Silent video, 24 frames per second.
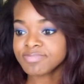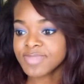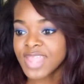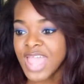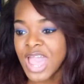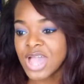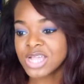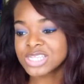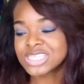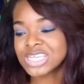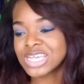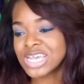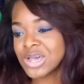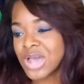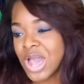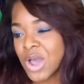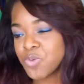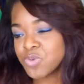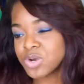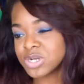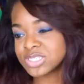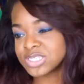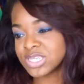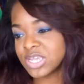I
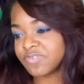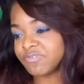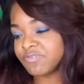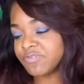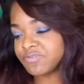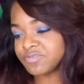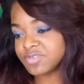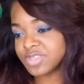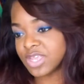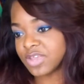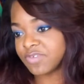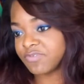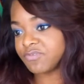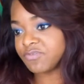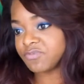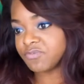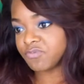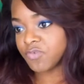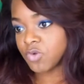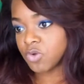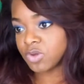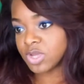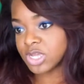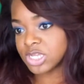wouldn't say
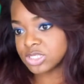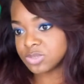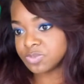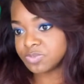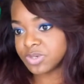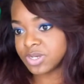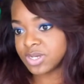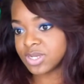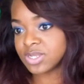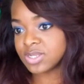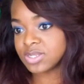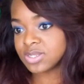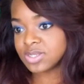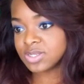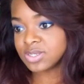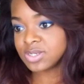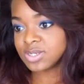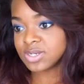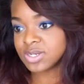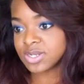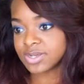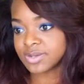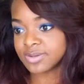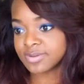focused, but,
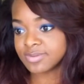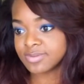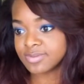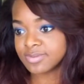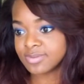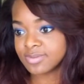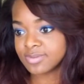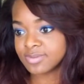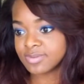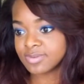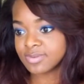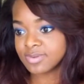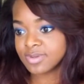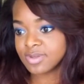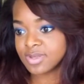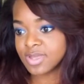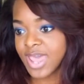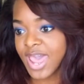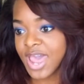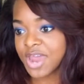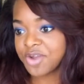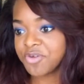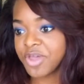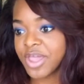you know,
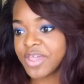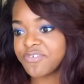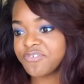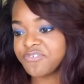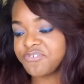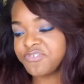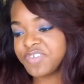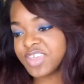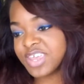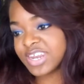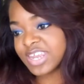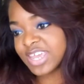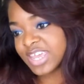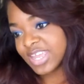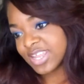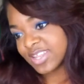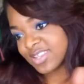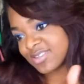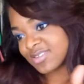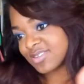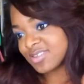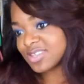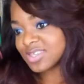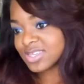how do I fit
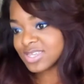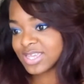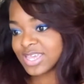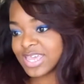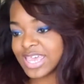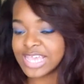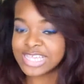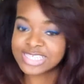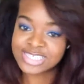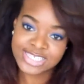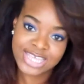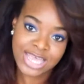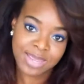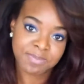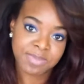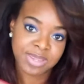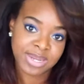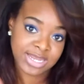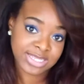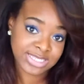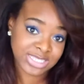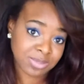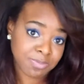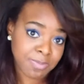in
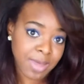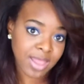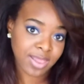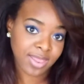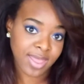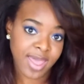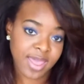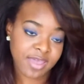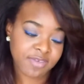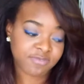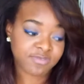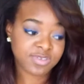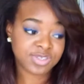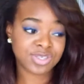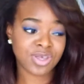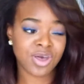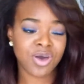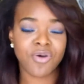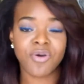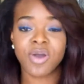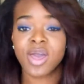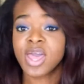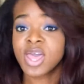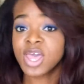excitement into my life?
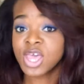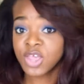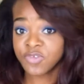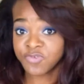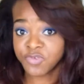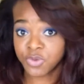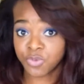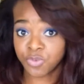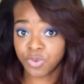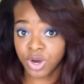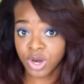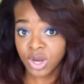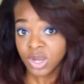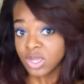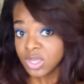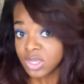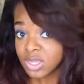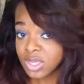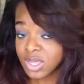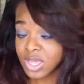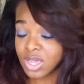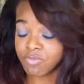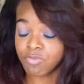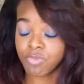So if you work,
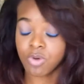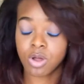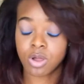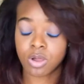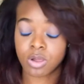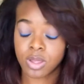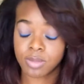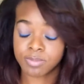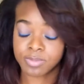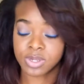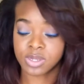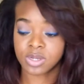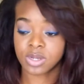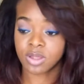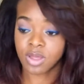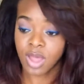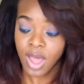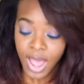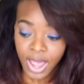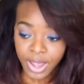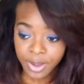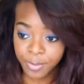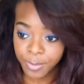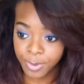well, I mean,
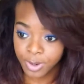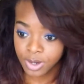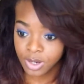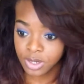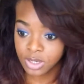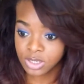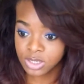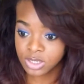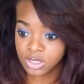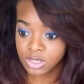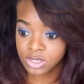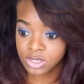I work